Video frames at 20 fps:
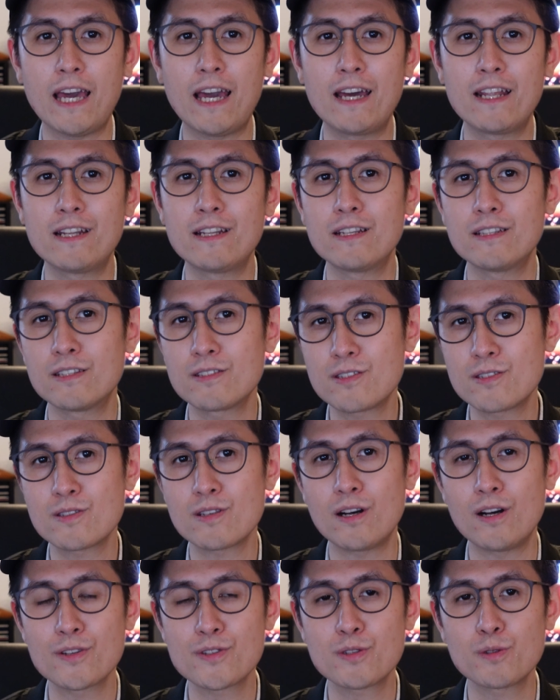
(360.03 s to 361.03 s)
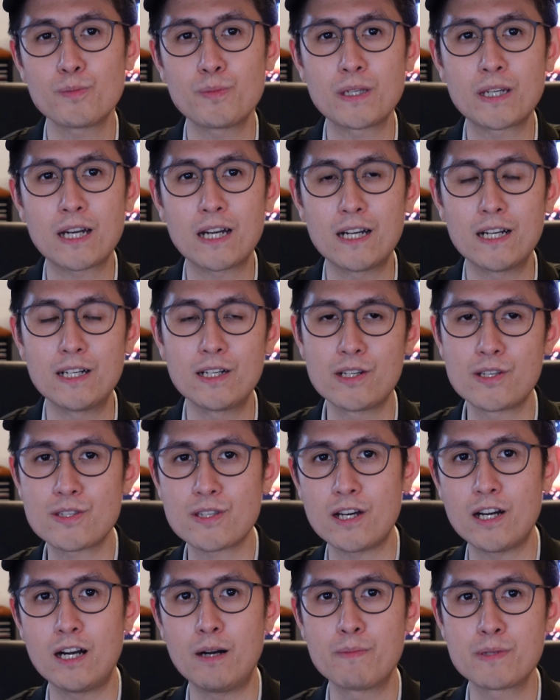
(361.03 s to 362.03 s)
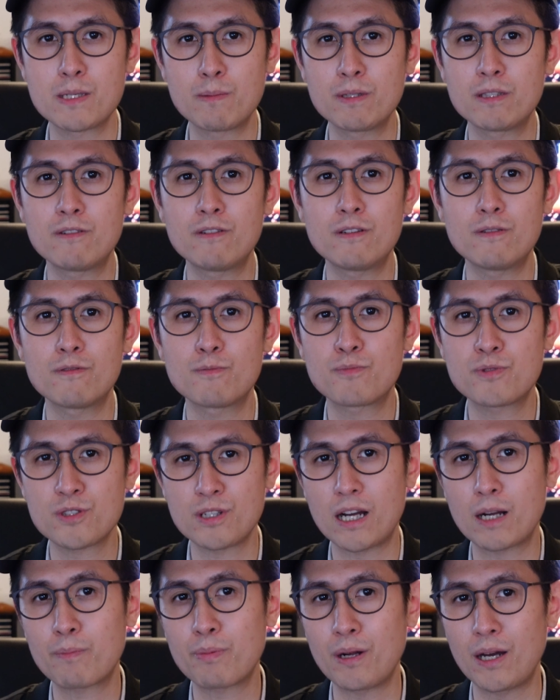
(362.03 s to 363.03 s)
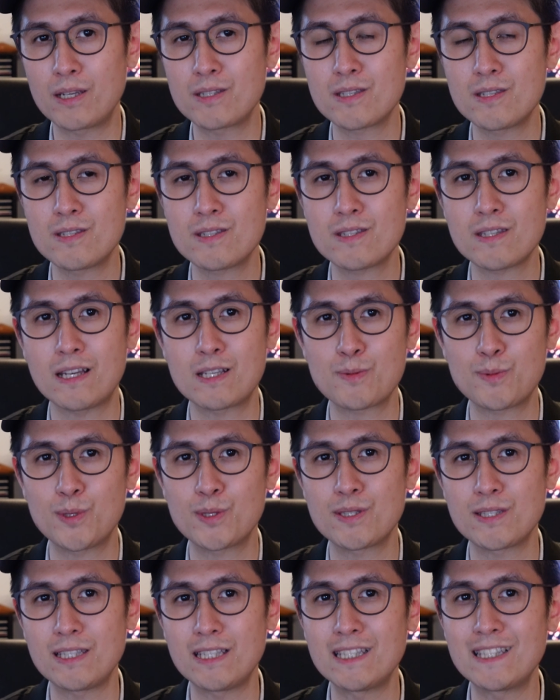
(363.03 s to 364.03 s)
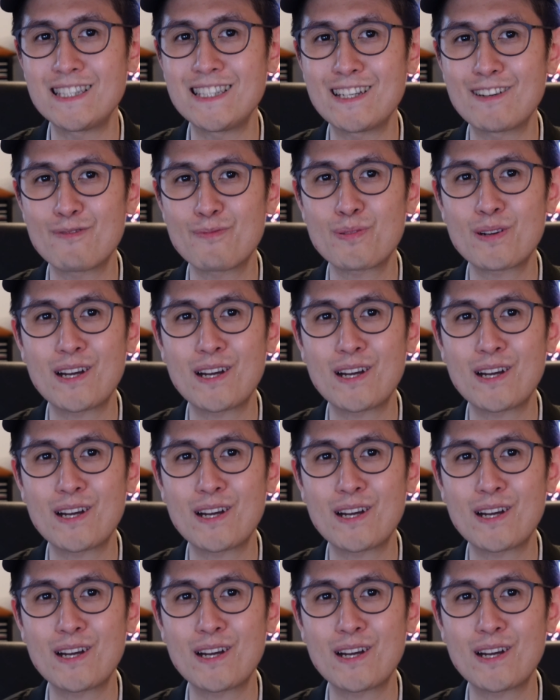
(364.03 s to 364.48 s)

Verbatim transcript: And this is also because um, some of the stock prices as well as the ETF